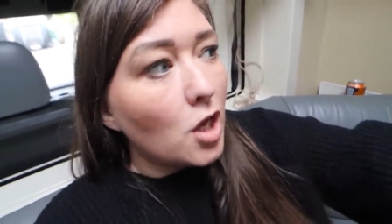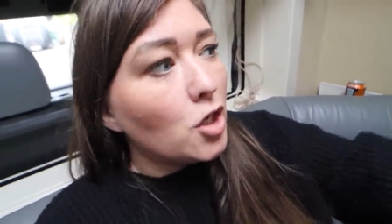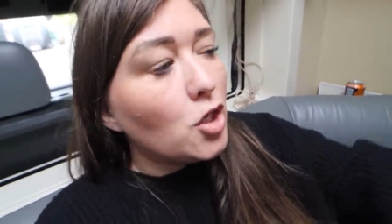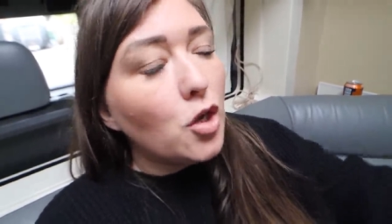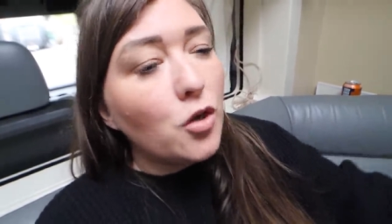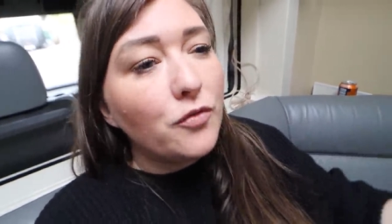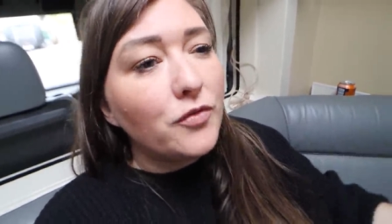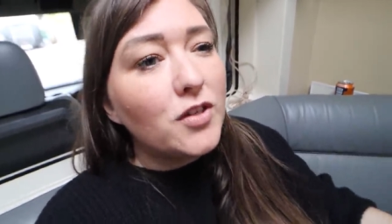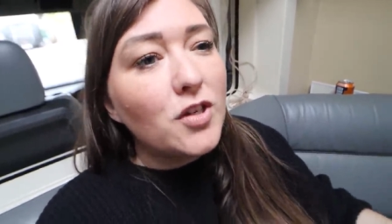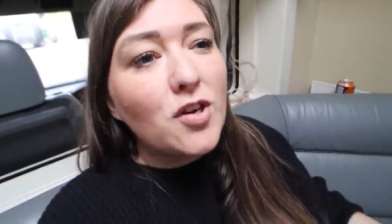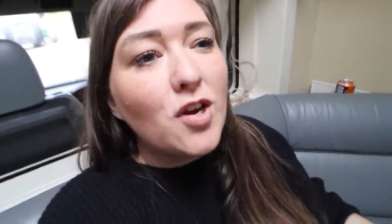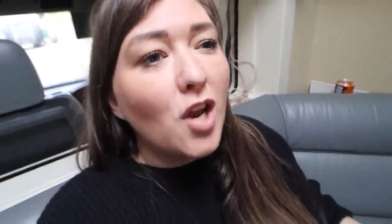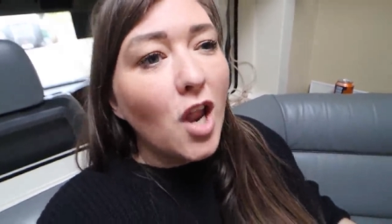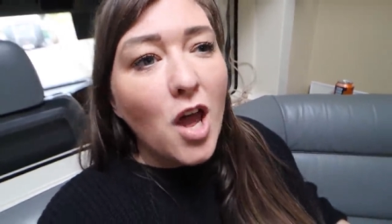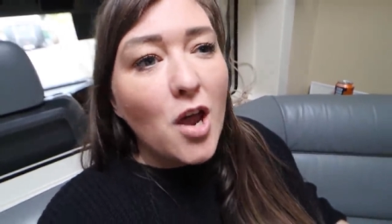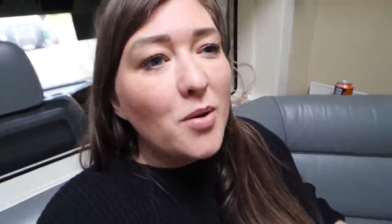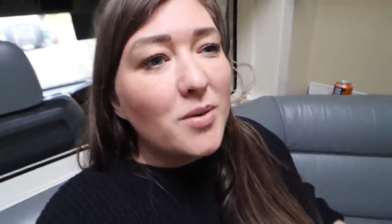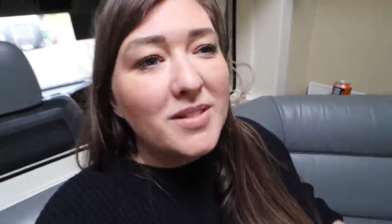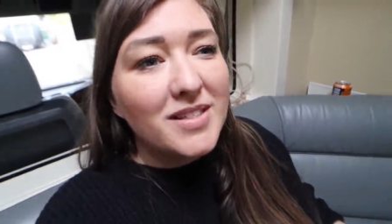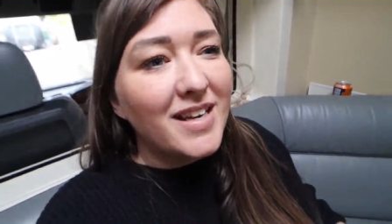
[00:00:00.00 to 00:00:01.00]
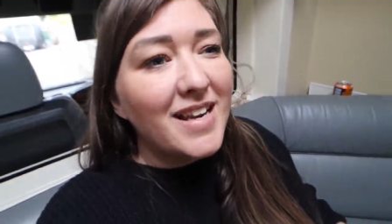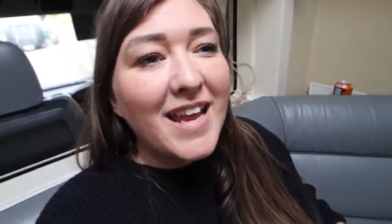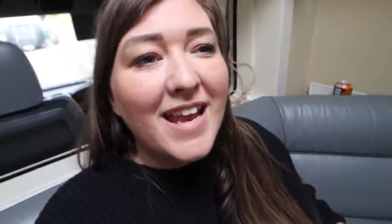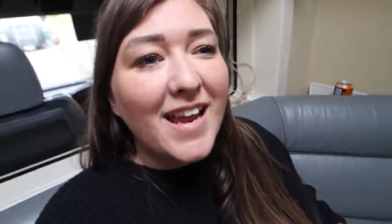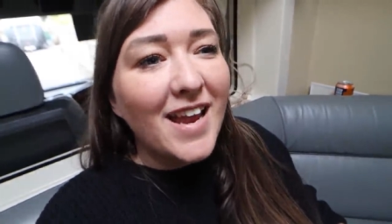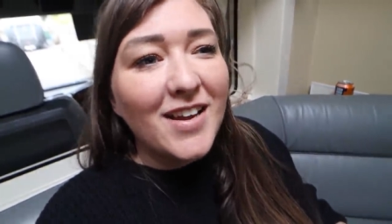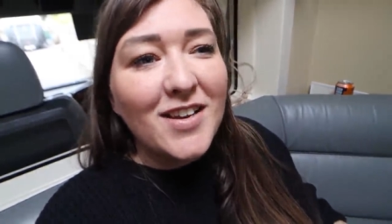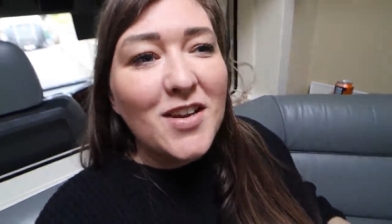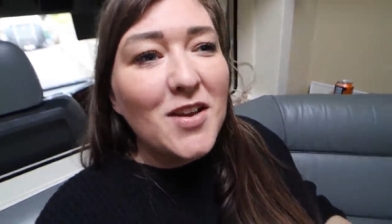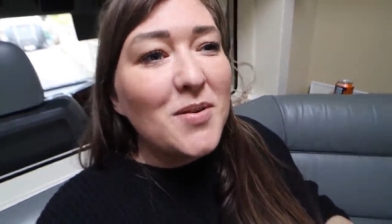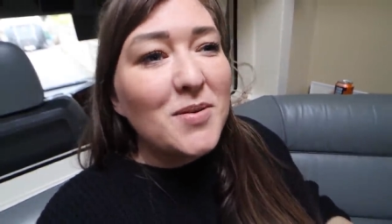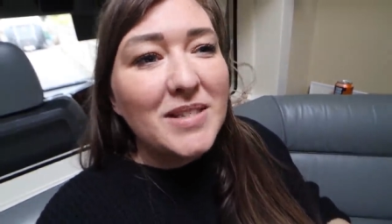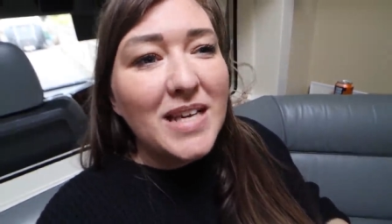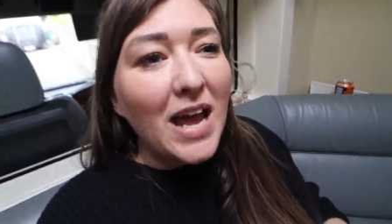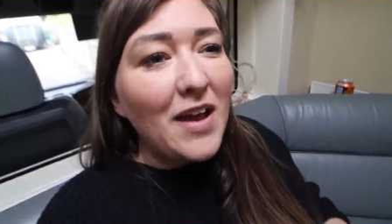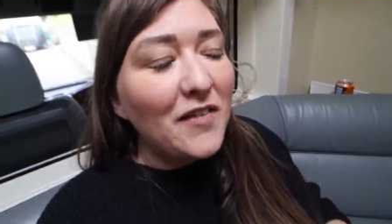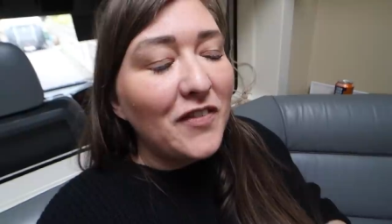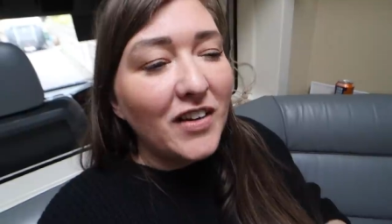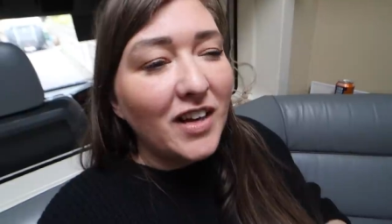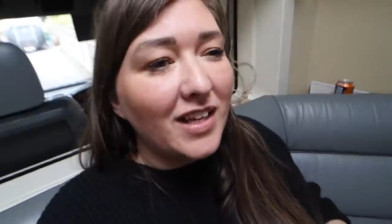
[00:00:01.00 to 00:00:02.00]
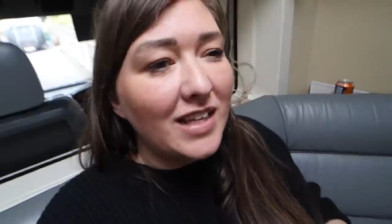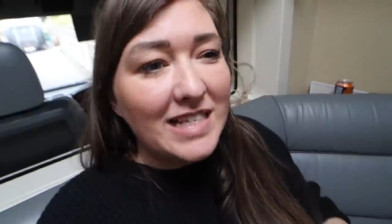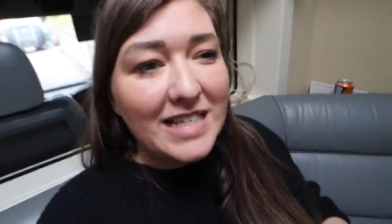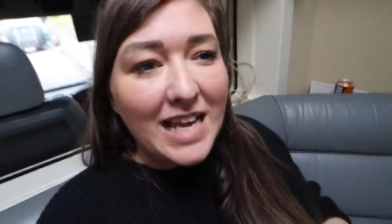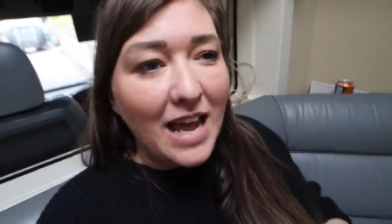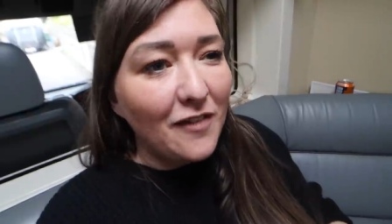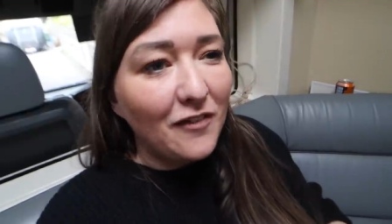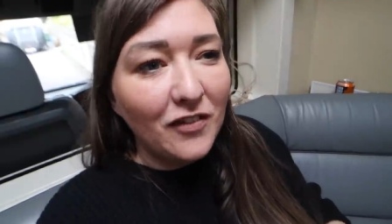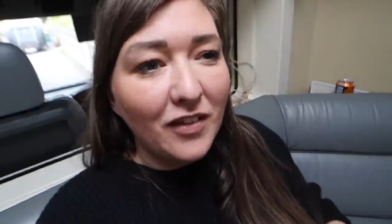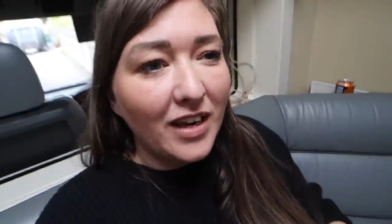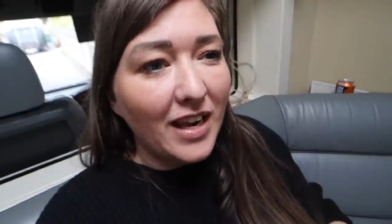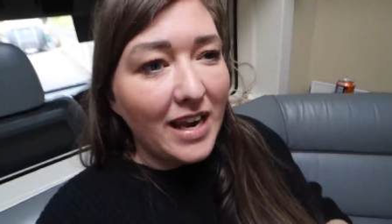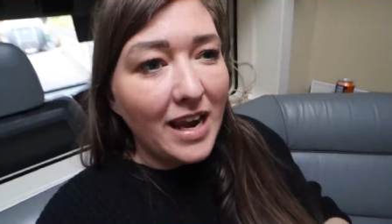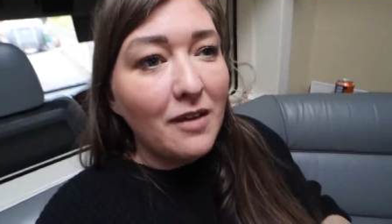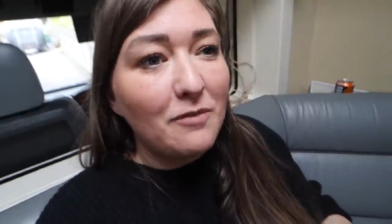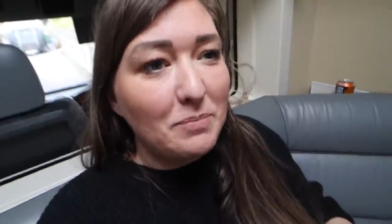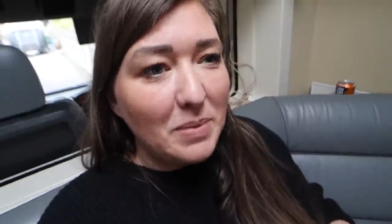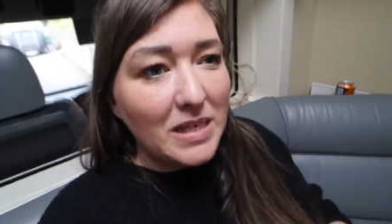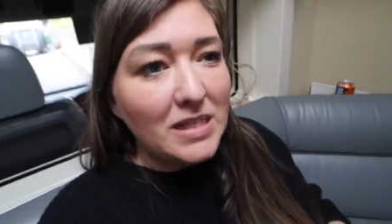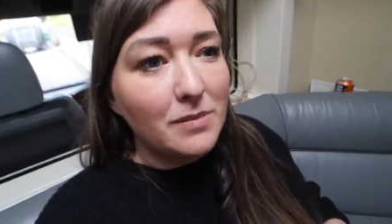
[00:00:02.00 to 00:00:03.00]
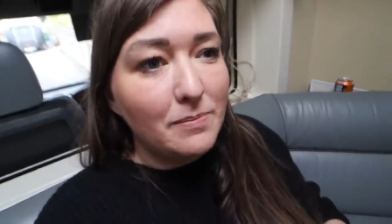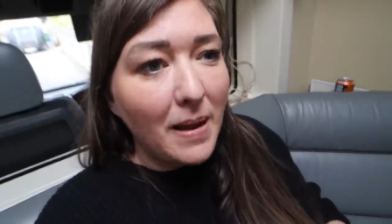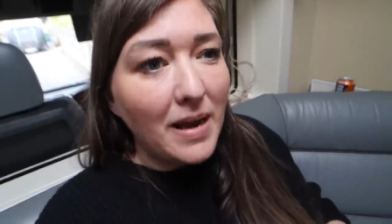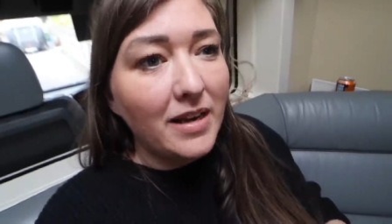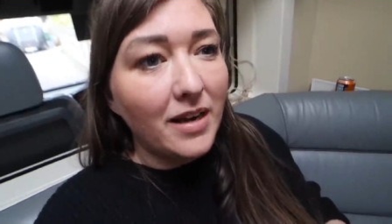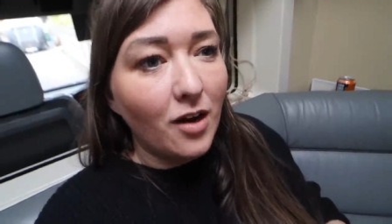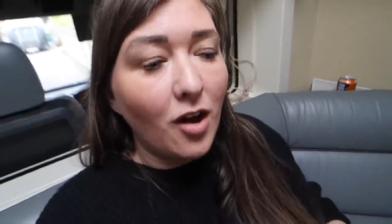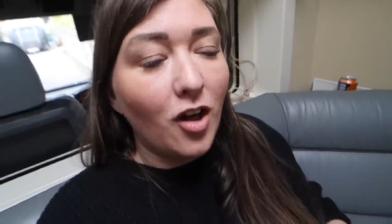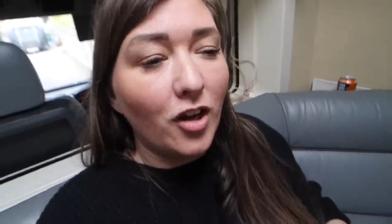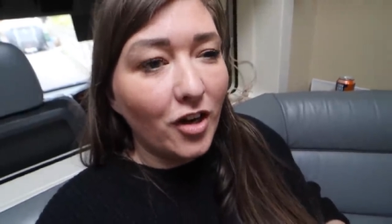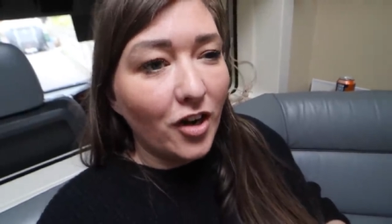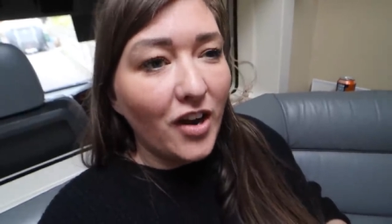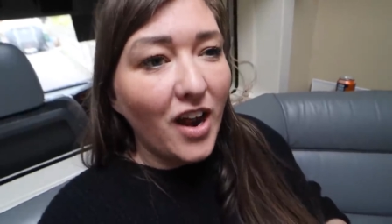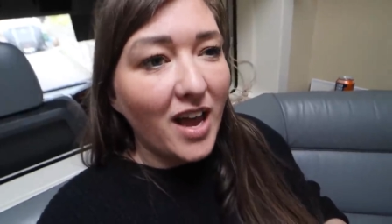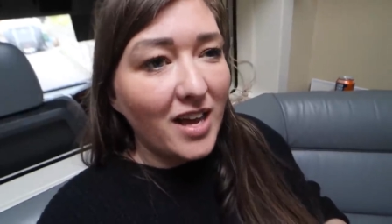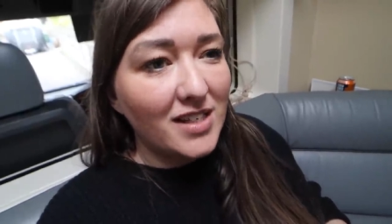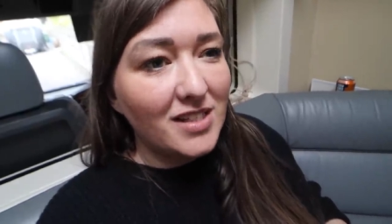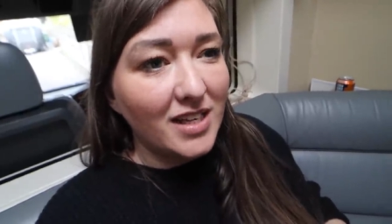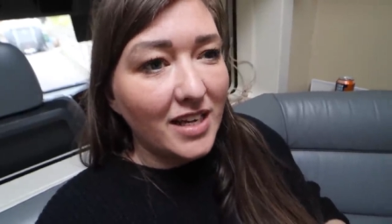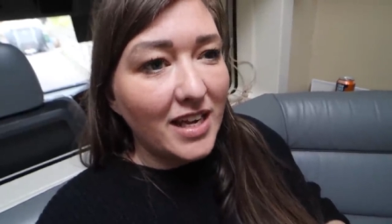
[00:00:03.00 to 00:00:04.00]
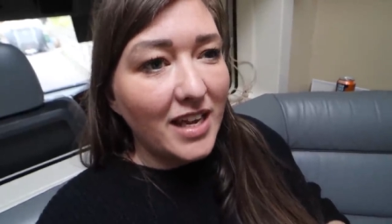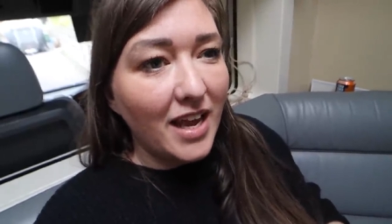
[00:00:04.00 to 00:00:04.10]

You've done loads in here. You definitely, definitely have been spending all your nights in